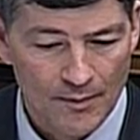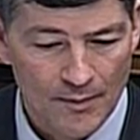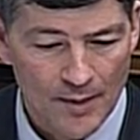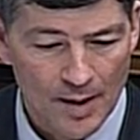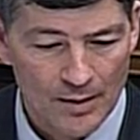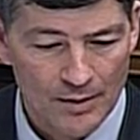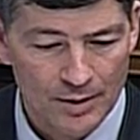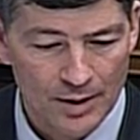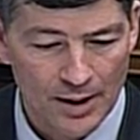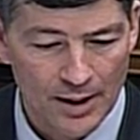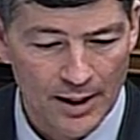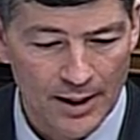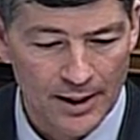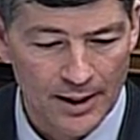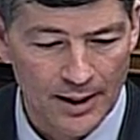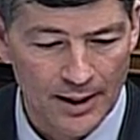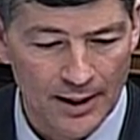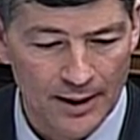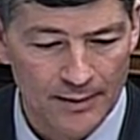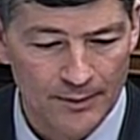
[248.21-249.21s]
Okay,
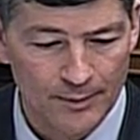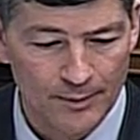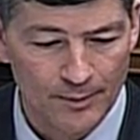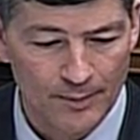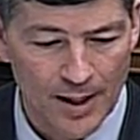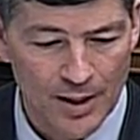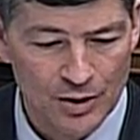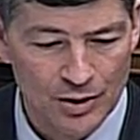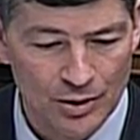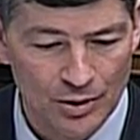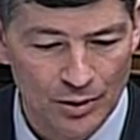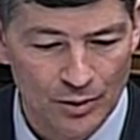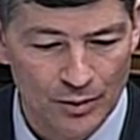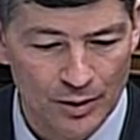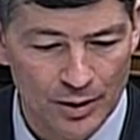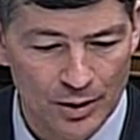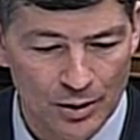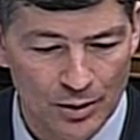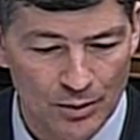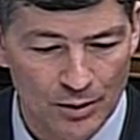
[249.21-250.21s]
and my
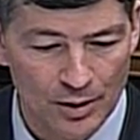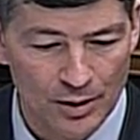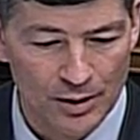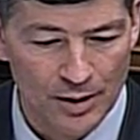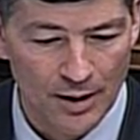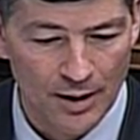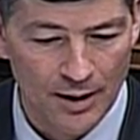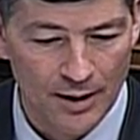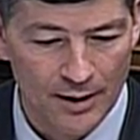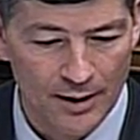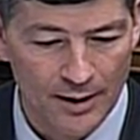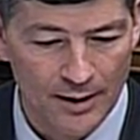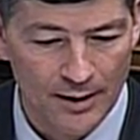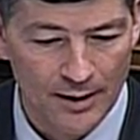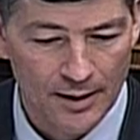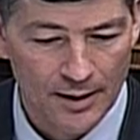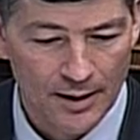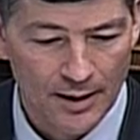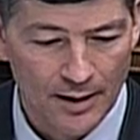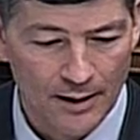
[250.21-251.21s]
children who are young,
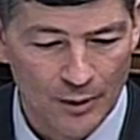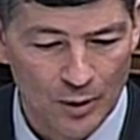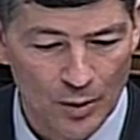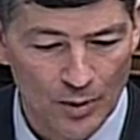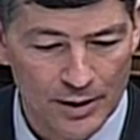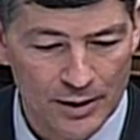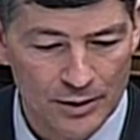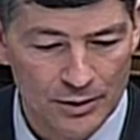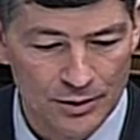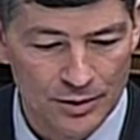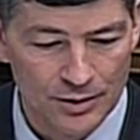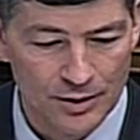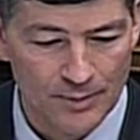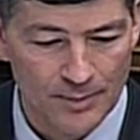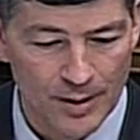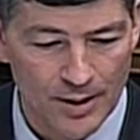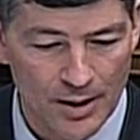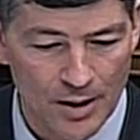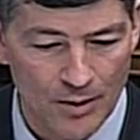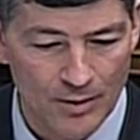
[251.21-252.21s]
according to a
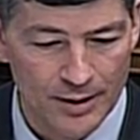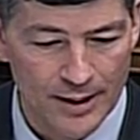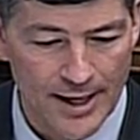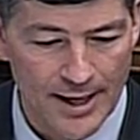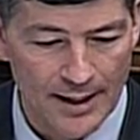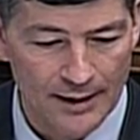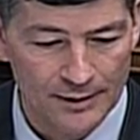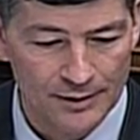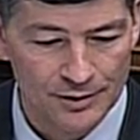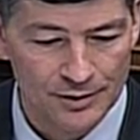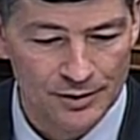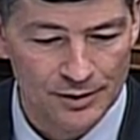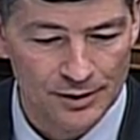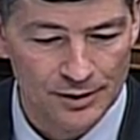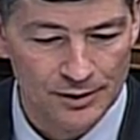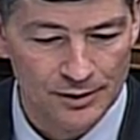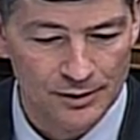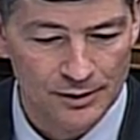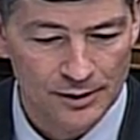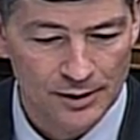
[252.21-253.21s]
CBO
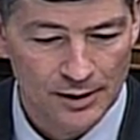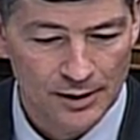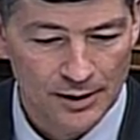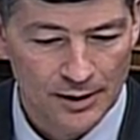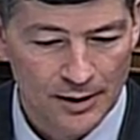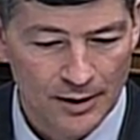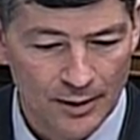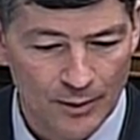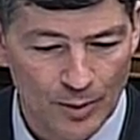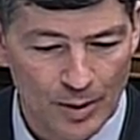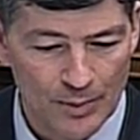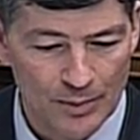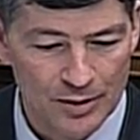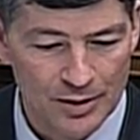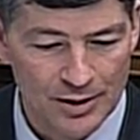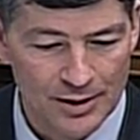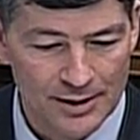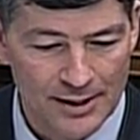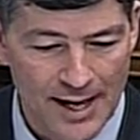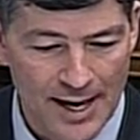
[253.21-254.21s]
analysis, we would
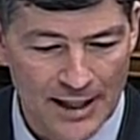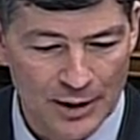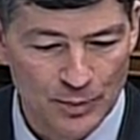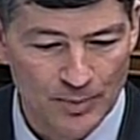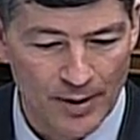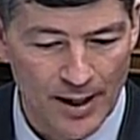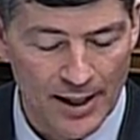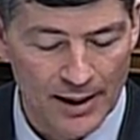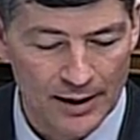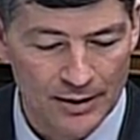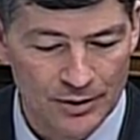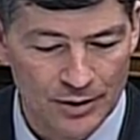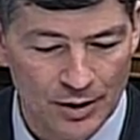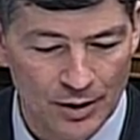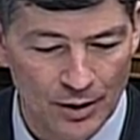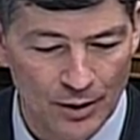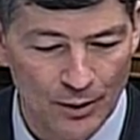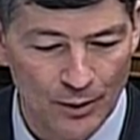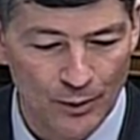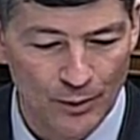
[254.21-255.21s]
see tax brackets
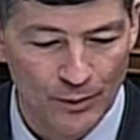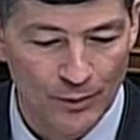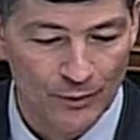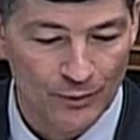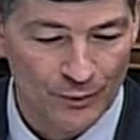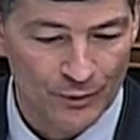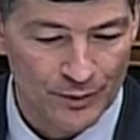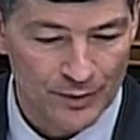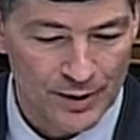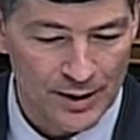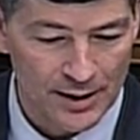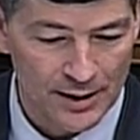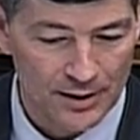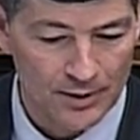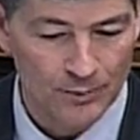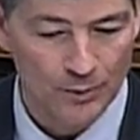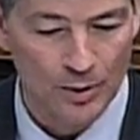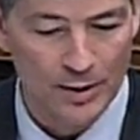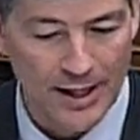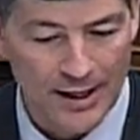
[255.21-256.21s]
go,
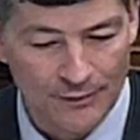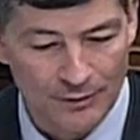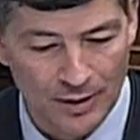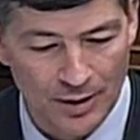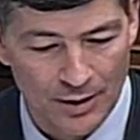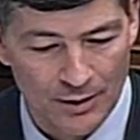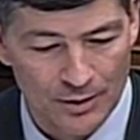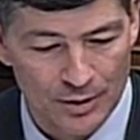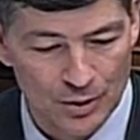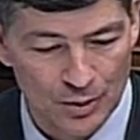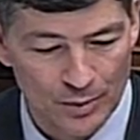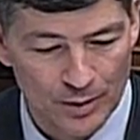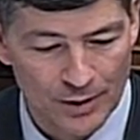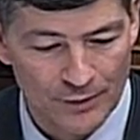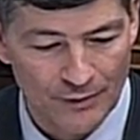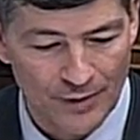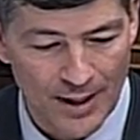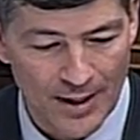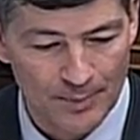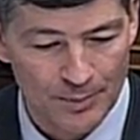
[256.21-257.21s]
10 would have to go to the
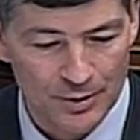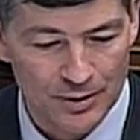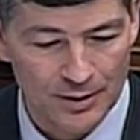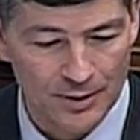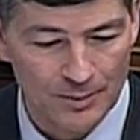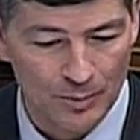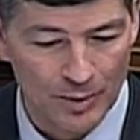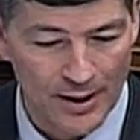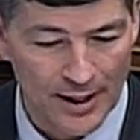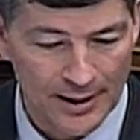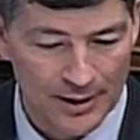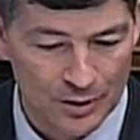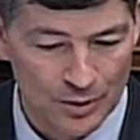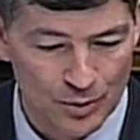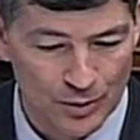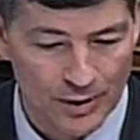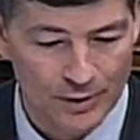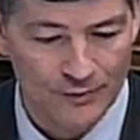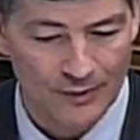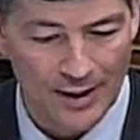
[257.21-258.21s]
25% bracket,
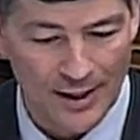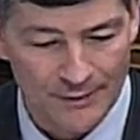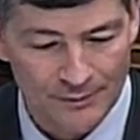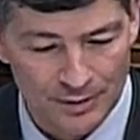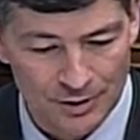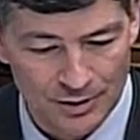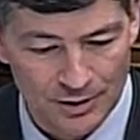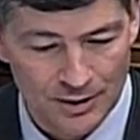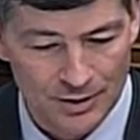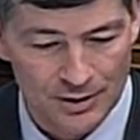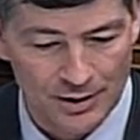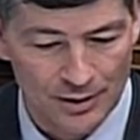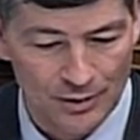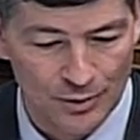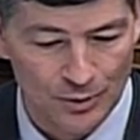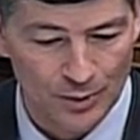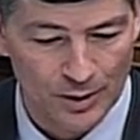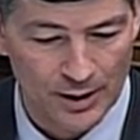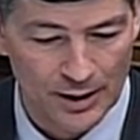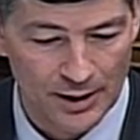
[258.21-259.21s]
25 to
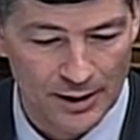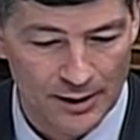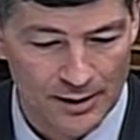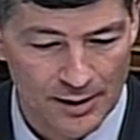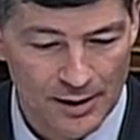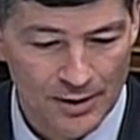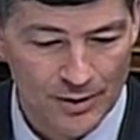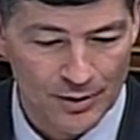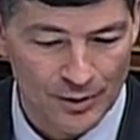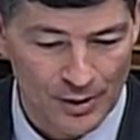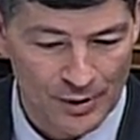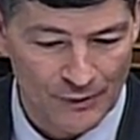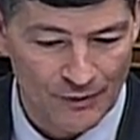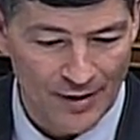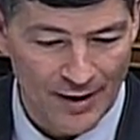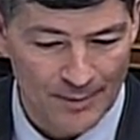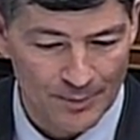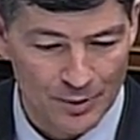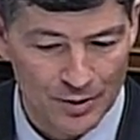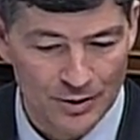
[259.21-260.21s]
63,
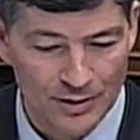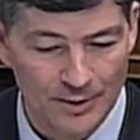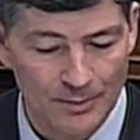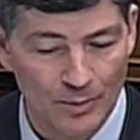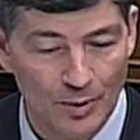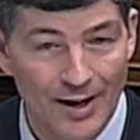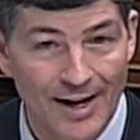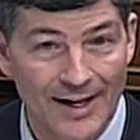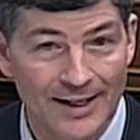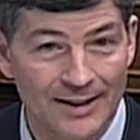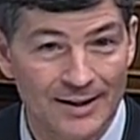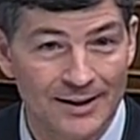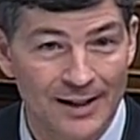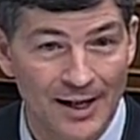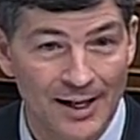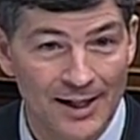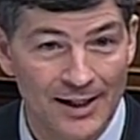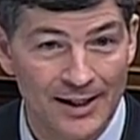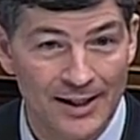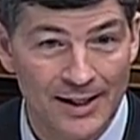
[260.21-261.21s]
35% bracket to
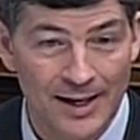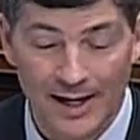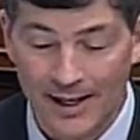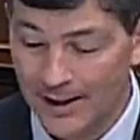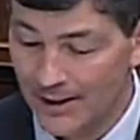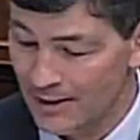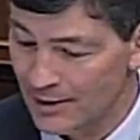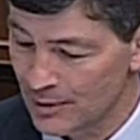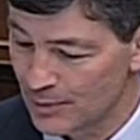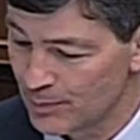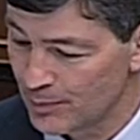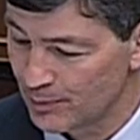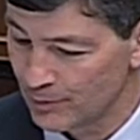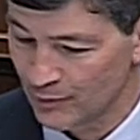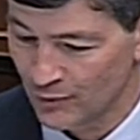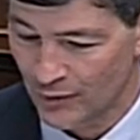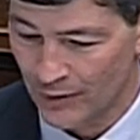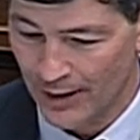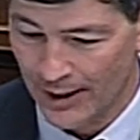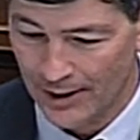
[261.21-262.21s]
88. It's
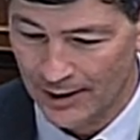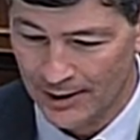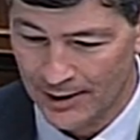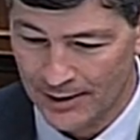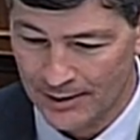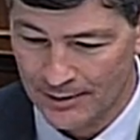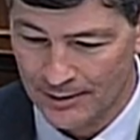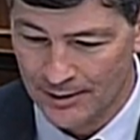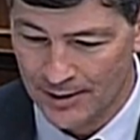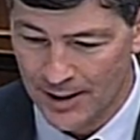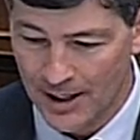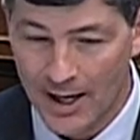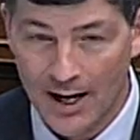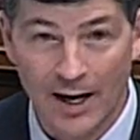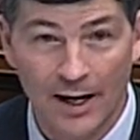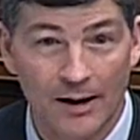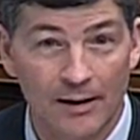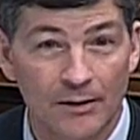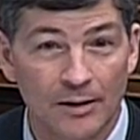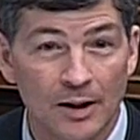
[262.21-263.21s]
fairly
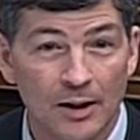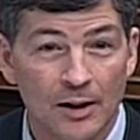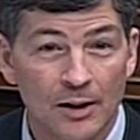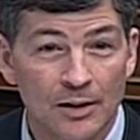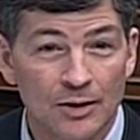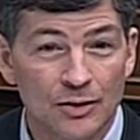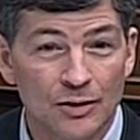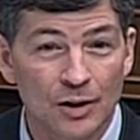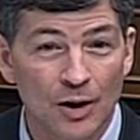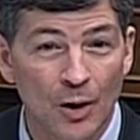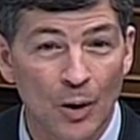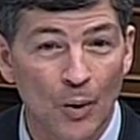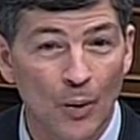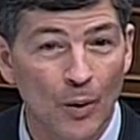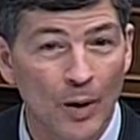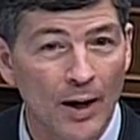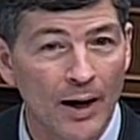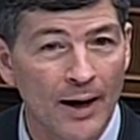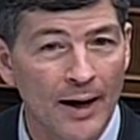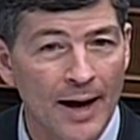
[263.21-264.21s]
dire. So
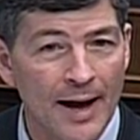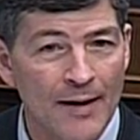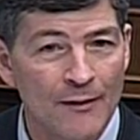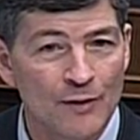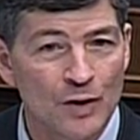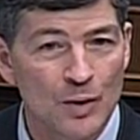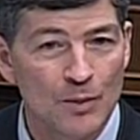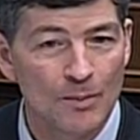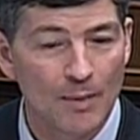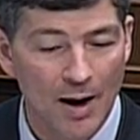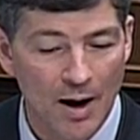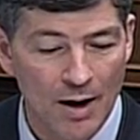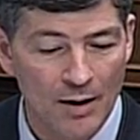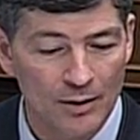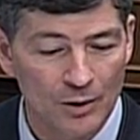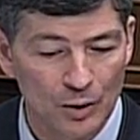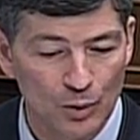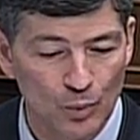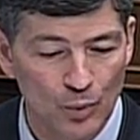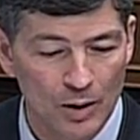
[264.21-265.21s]
have you
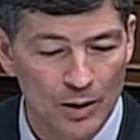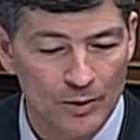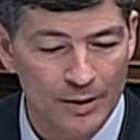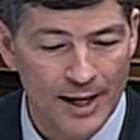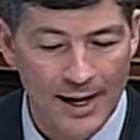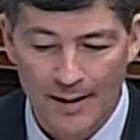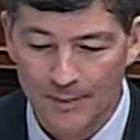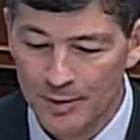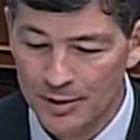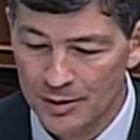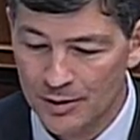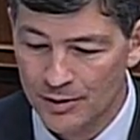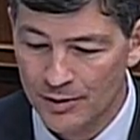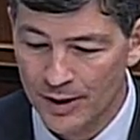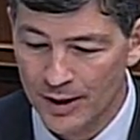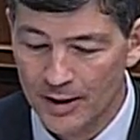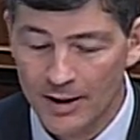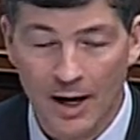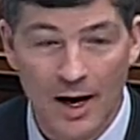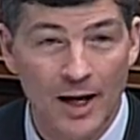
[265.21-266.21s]
modeled what would happen to the
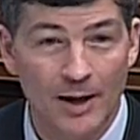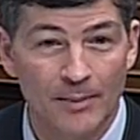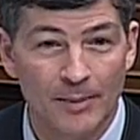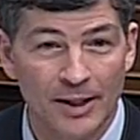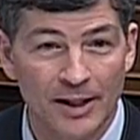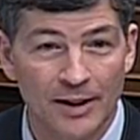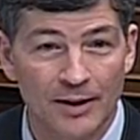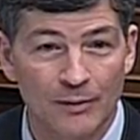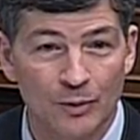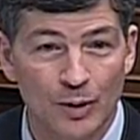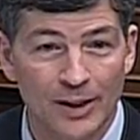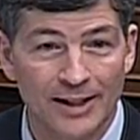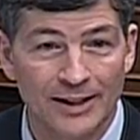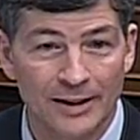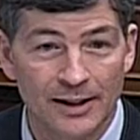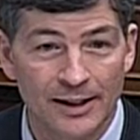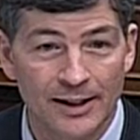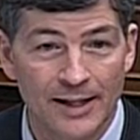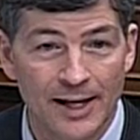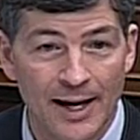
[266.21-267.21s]
economy if we
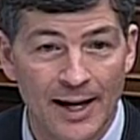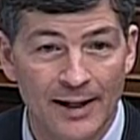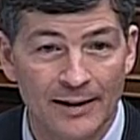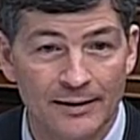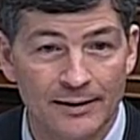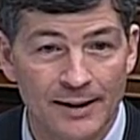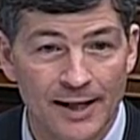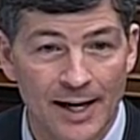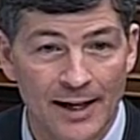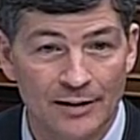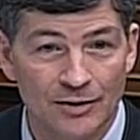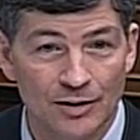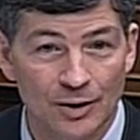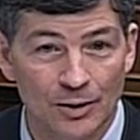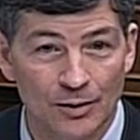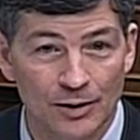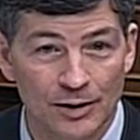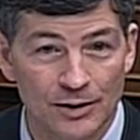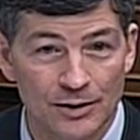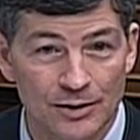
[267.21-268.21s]
indeed had tax
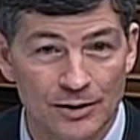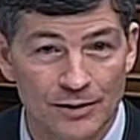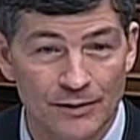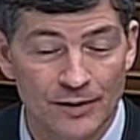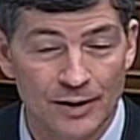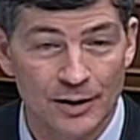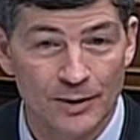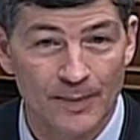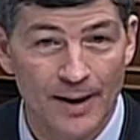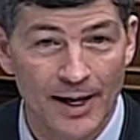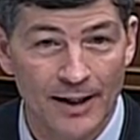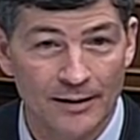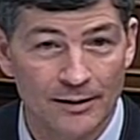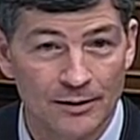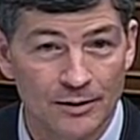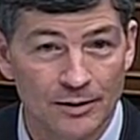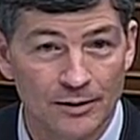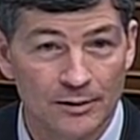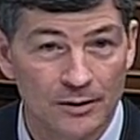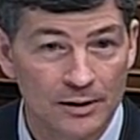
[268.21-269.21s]
increases of this
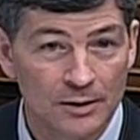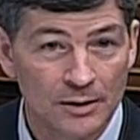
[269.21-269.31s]
magnitude?